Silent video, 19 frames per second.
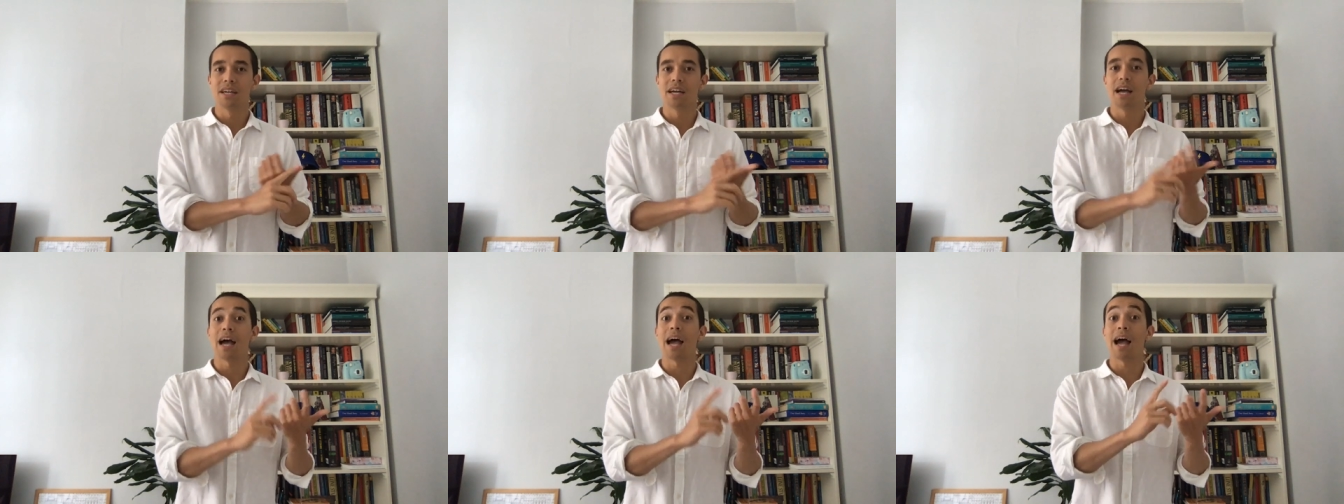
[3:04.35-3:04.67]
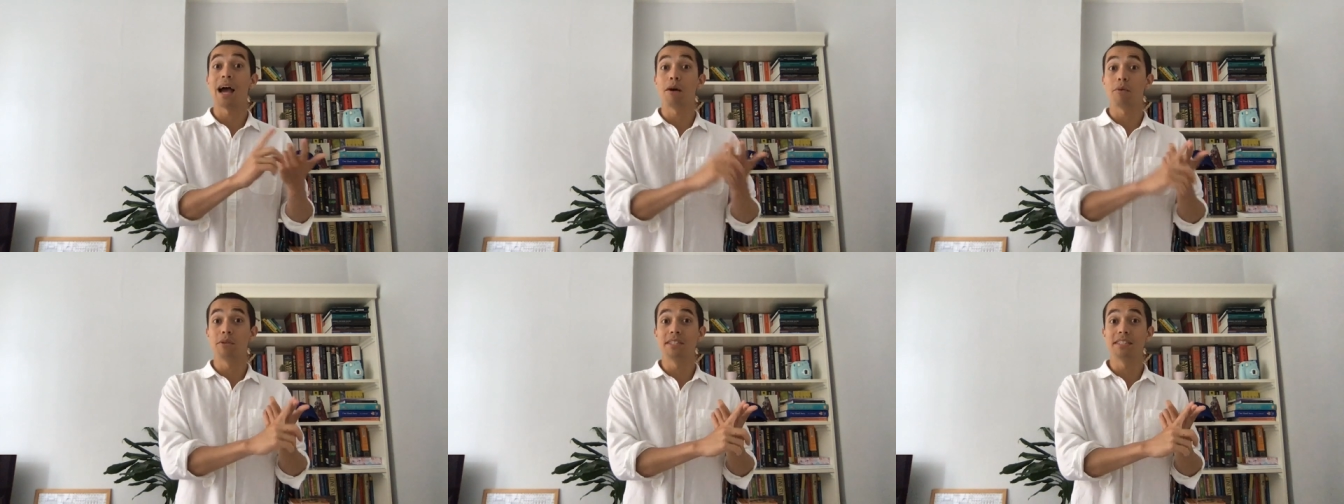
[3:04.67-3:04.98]

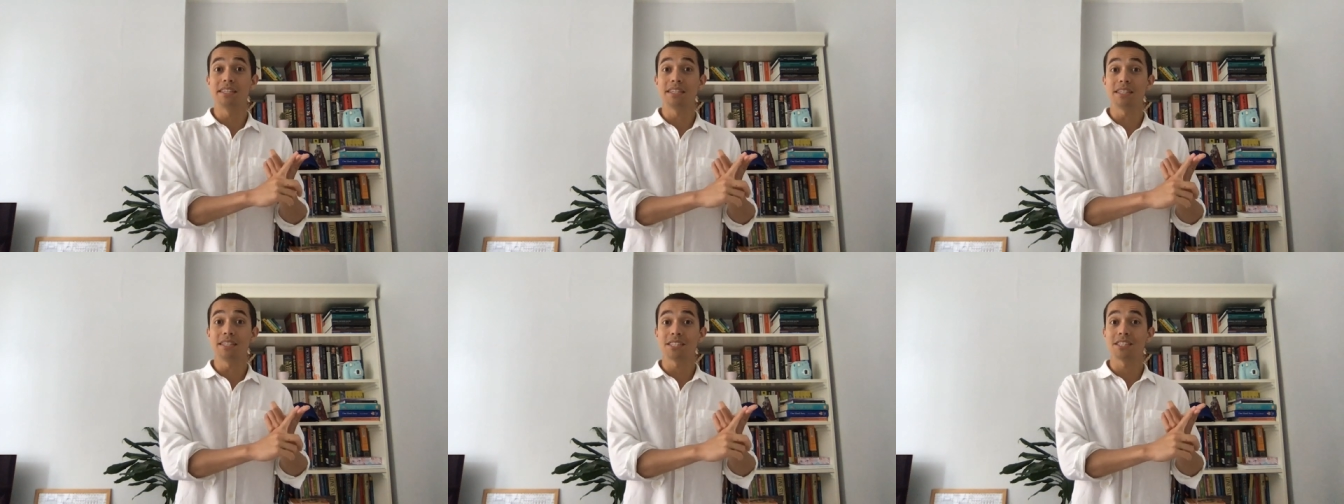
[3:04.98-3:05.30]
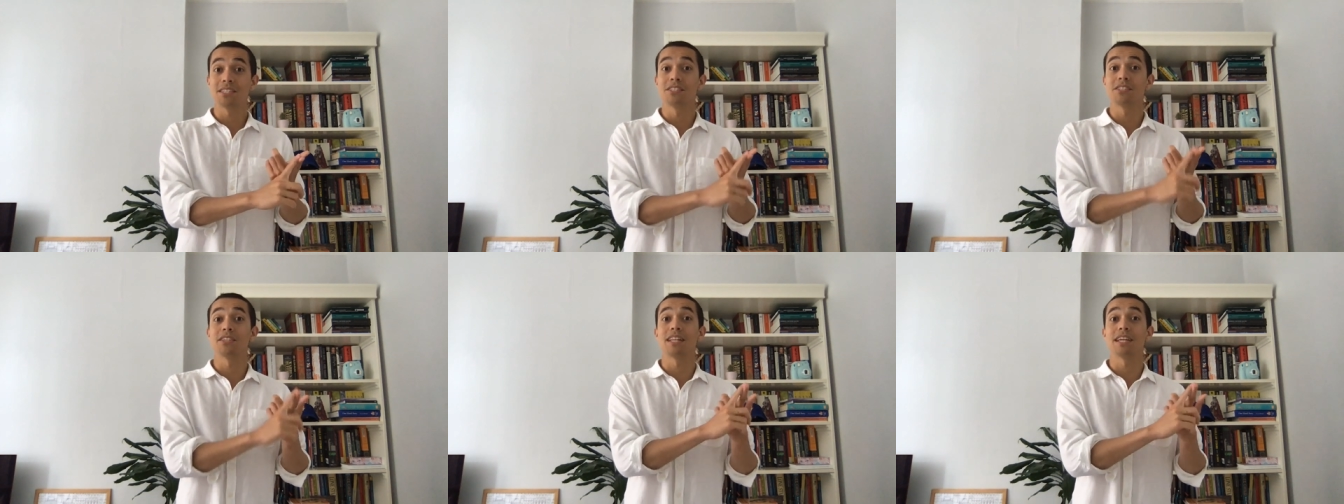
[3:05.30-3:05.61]
how is it,
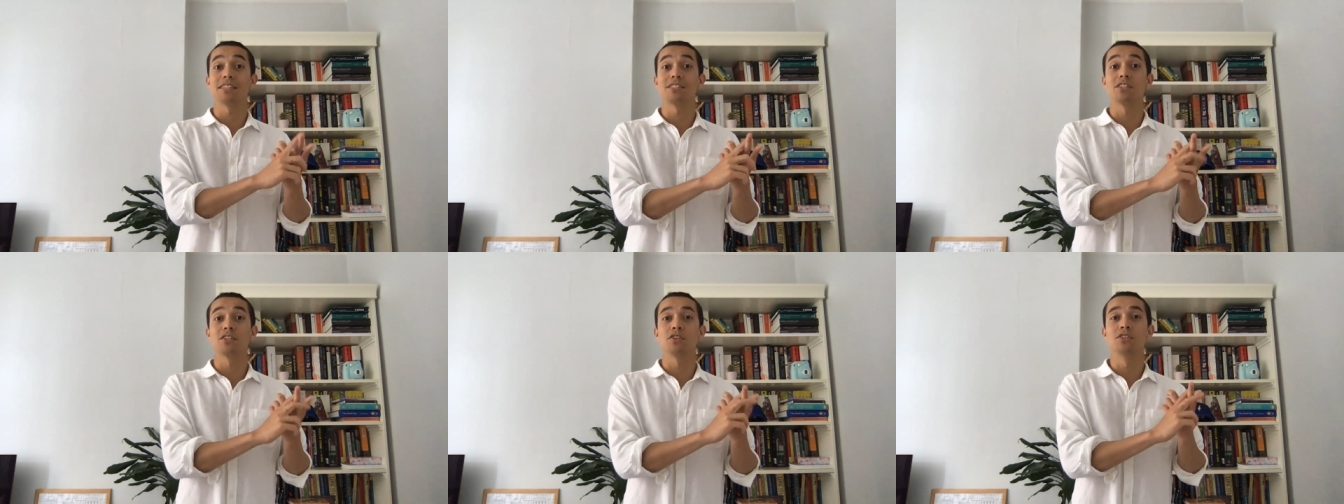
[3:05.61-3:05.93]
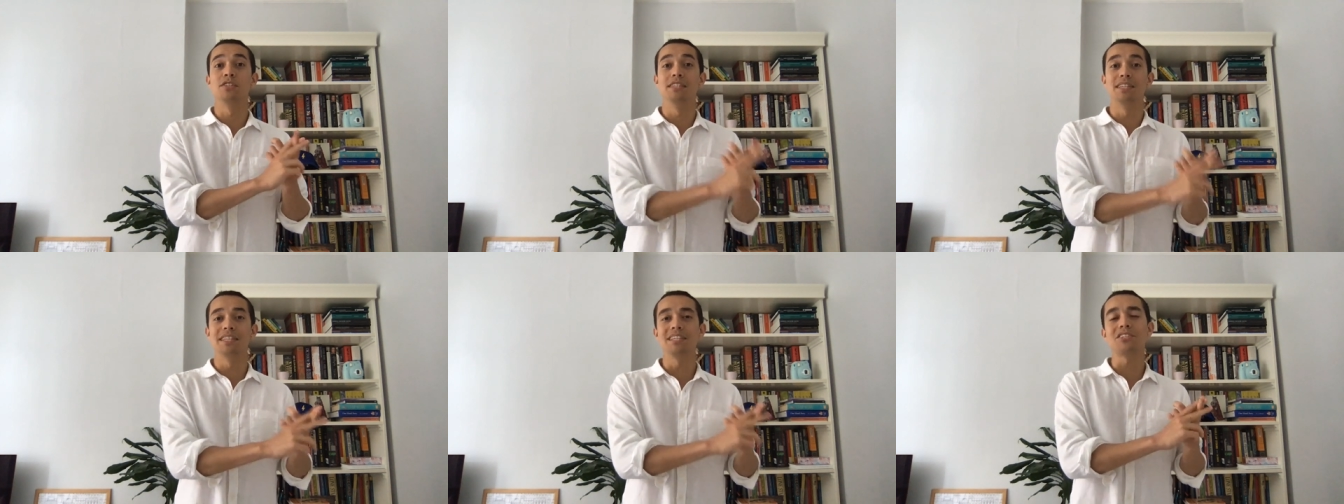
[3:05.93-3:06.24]
so that's the
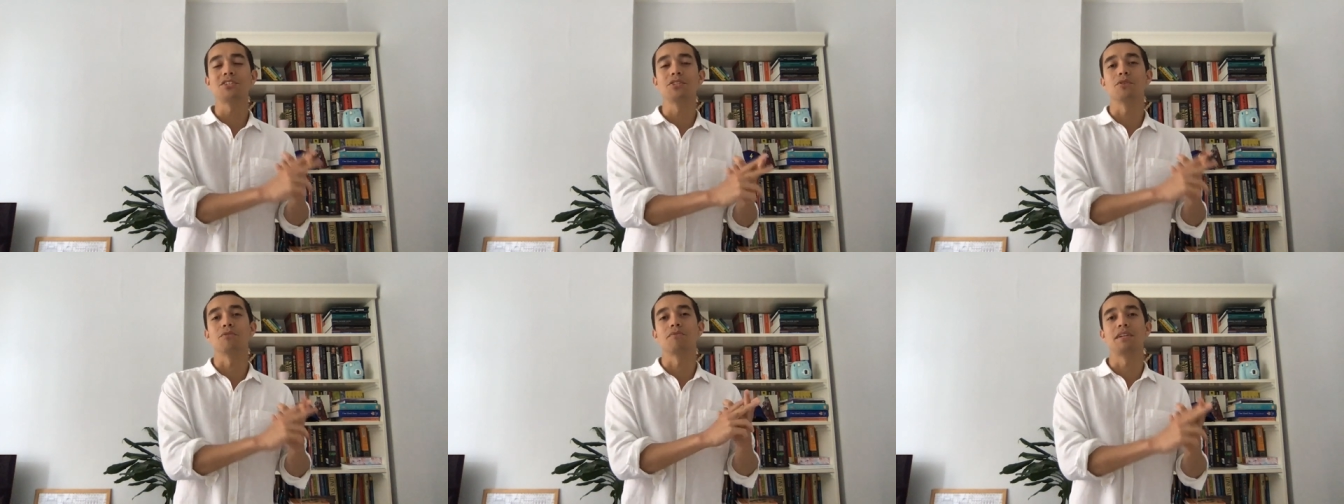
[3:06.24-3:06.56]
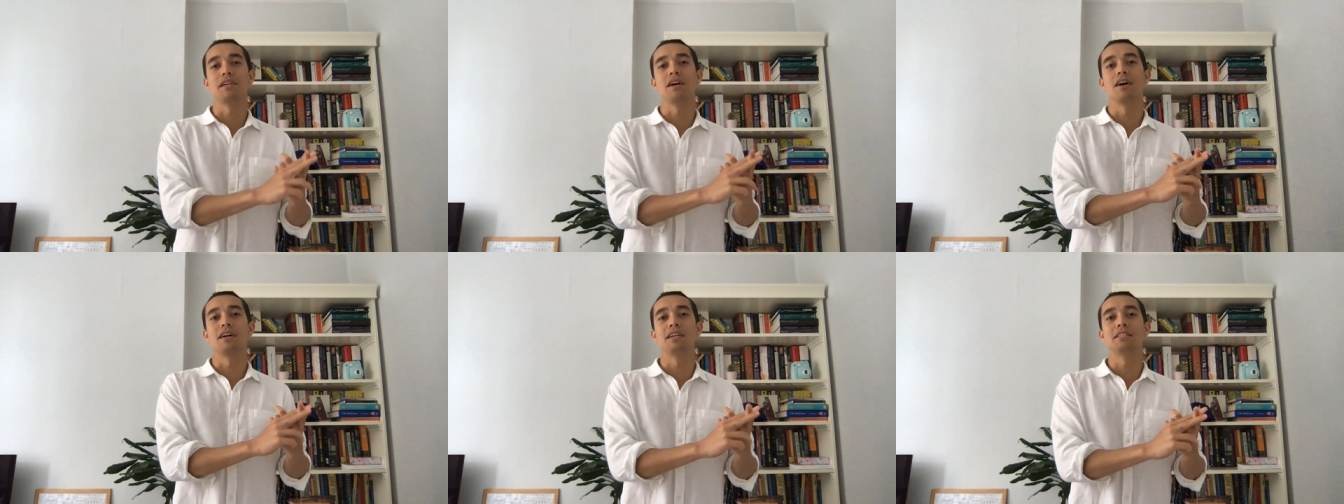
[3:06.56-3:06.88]
condition of
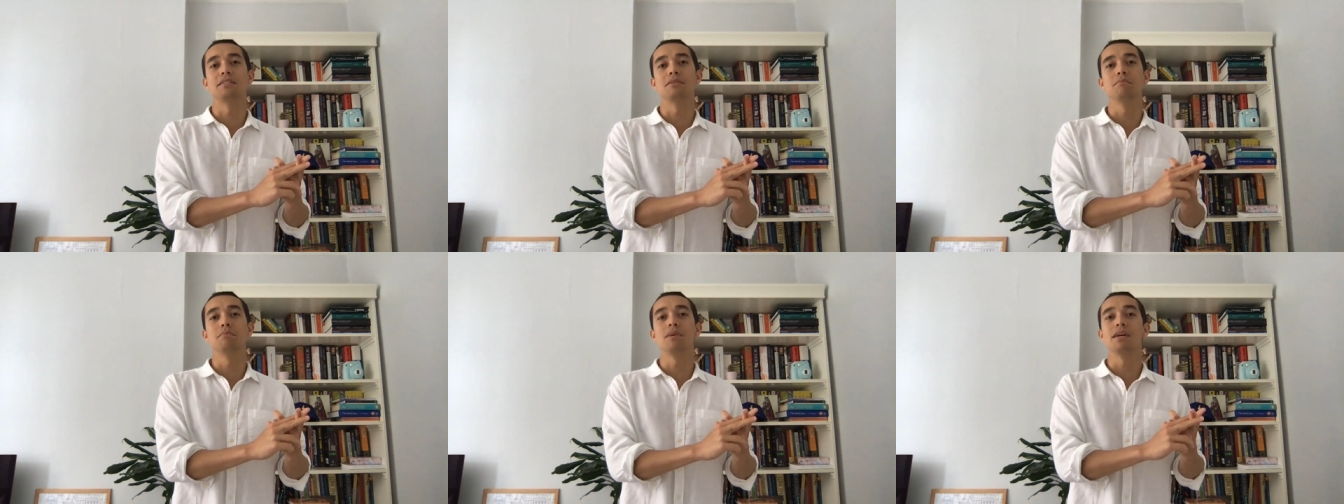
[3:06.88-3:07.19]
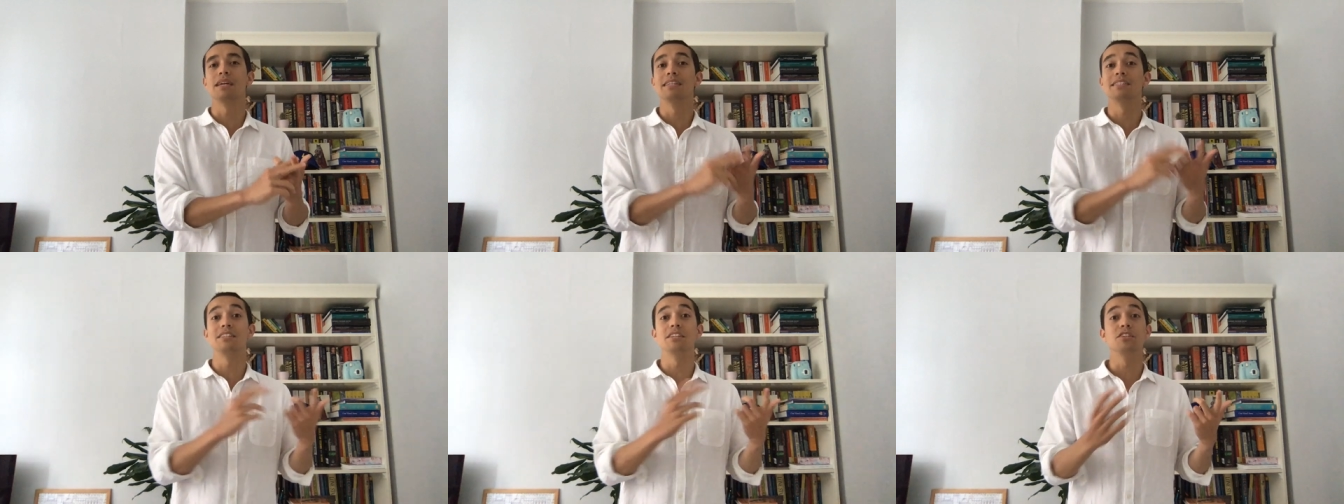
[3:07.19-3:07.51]
the item,
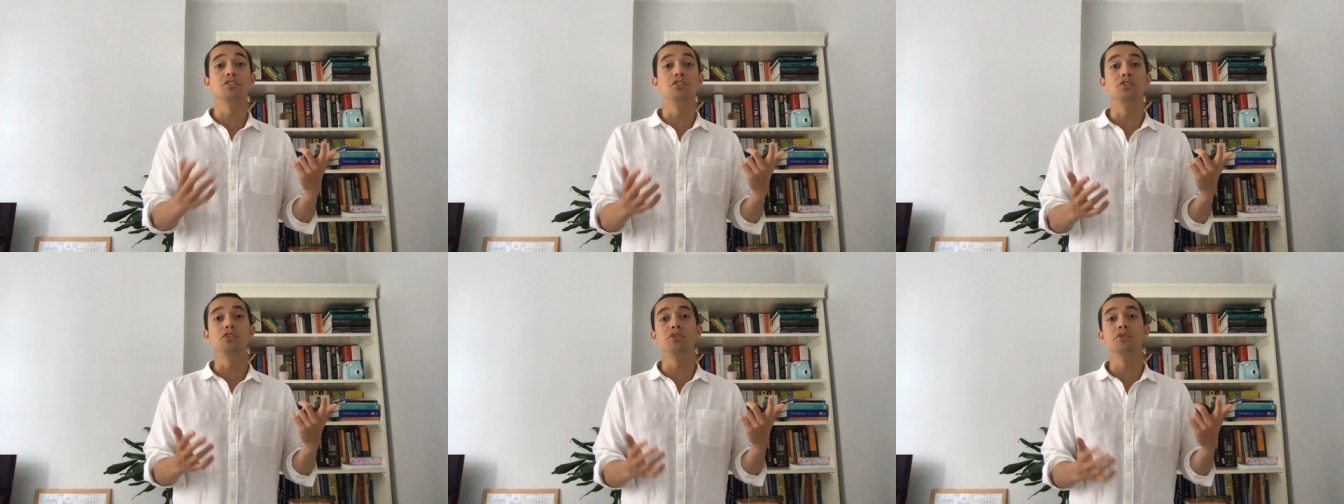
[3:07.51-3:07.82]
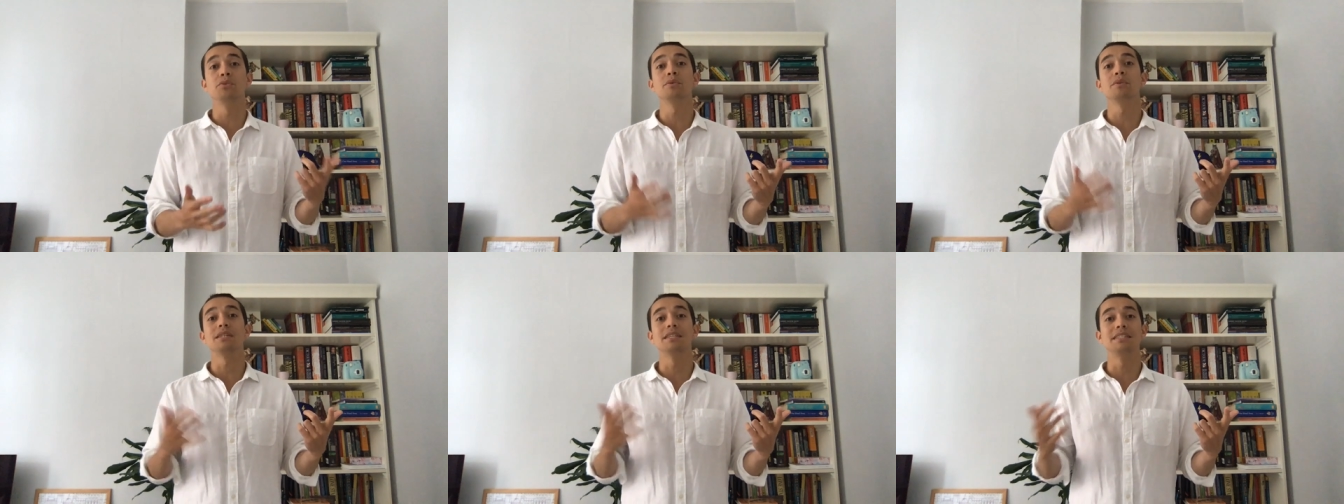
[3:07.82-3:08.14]
is it
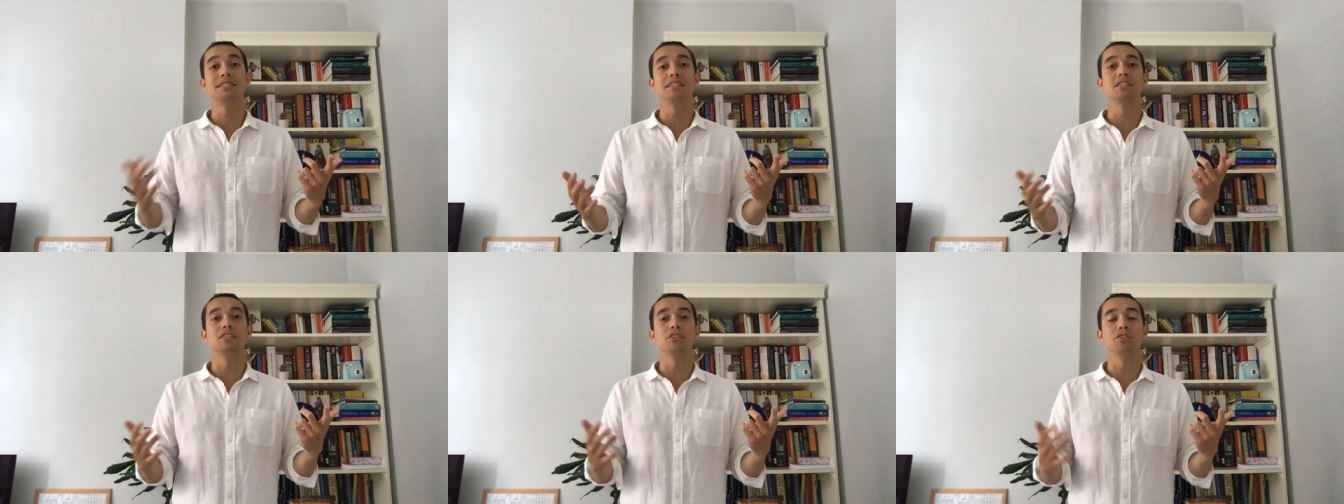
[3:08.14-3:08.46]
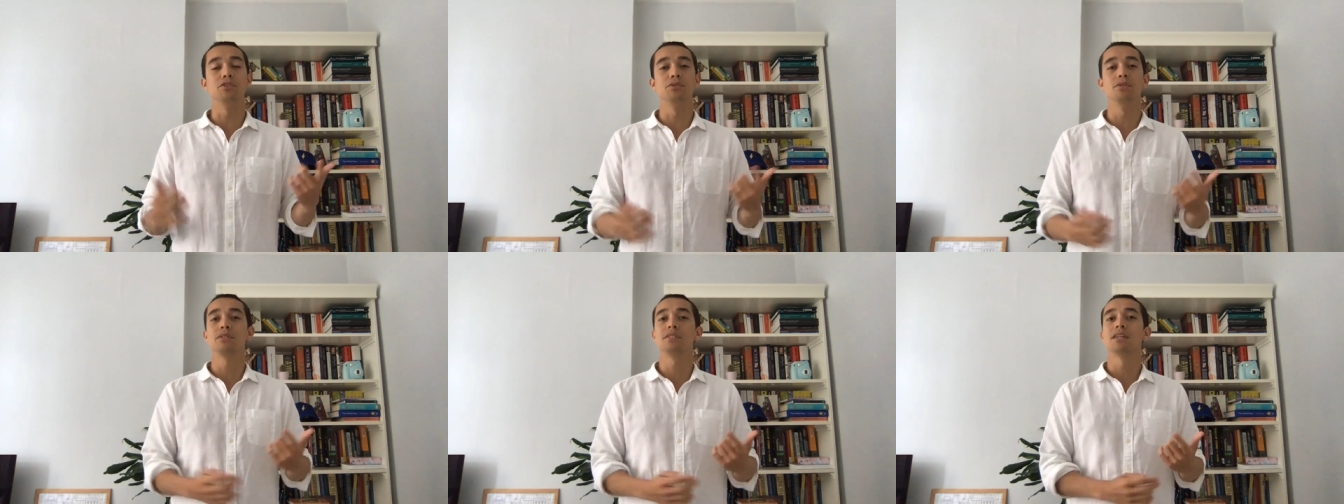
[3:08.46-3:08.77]
new, is it
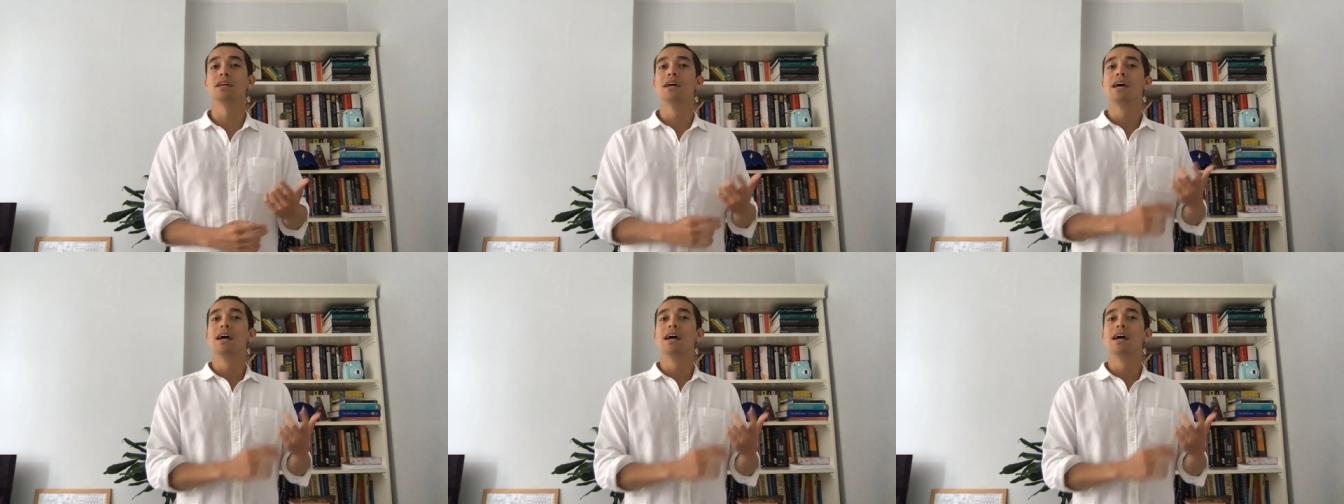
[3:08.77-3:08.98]
used,